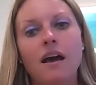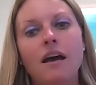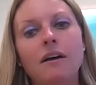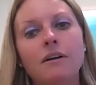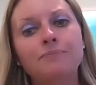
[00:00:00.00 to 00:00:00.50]

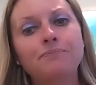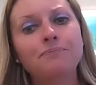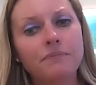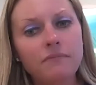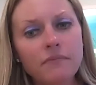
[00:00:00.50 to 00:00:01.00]

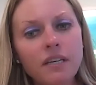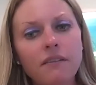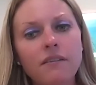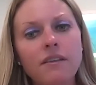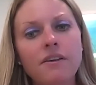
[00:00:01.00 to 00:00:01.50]

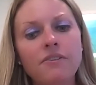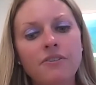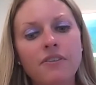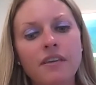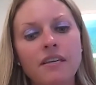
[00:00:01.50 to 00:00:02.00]
The
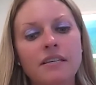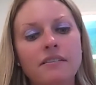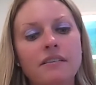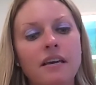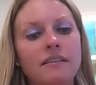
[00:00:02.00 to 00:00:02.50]
other thing
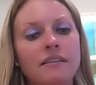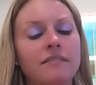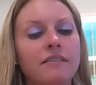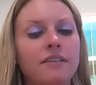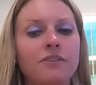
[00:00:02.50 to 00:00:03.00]
is,
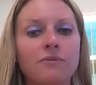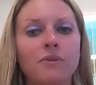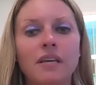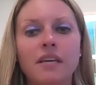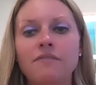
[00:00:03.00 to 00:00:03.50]

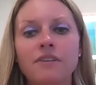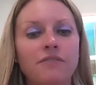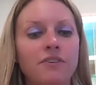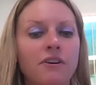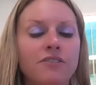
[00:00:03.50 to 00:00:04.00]
even
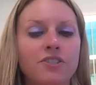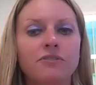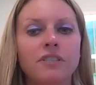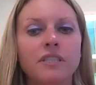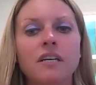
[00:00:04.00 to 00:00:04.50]
if there aren't
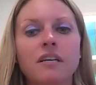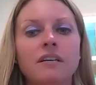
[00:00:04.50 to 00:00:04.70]
children,